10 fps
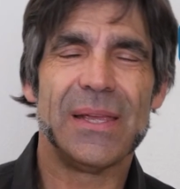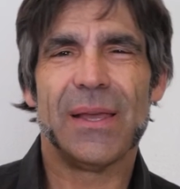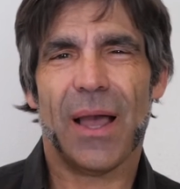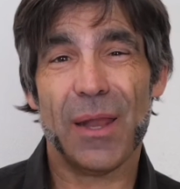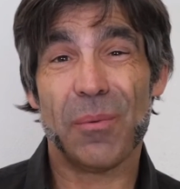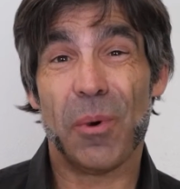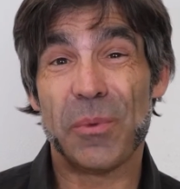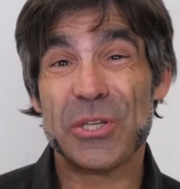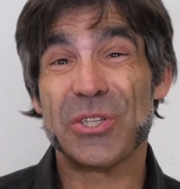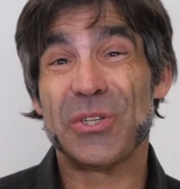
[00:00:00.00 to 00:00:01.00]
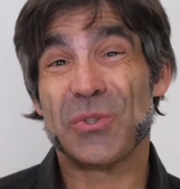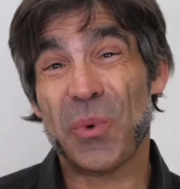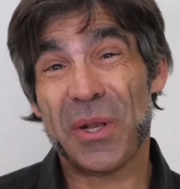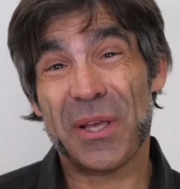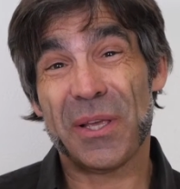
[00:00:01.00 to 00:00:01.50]
Item omission is
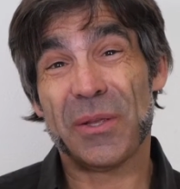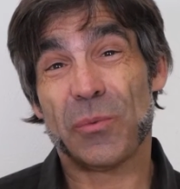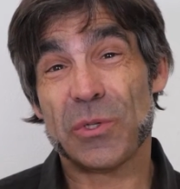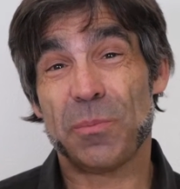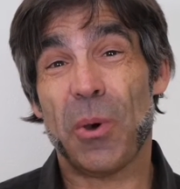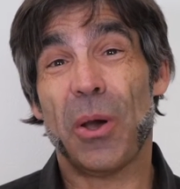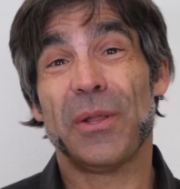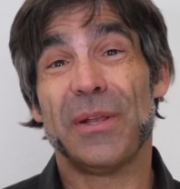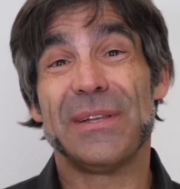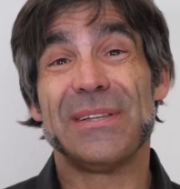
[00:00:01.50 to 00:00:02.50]
when a respondent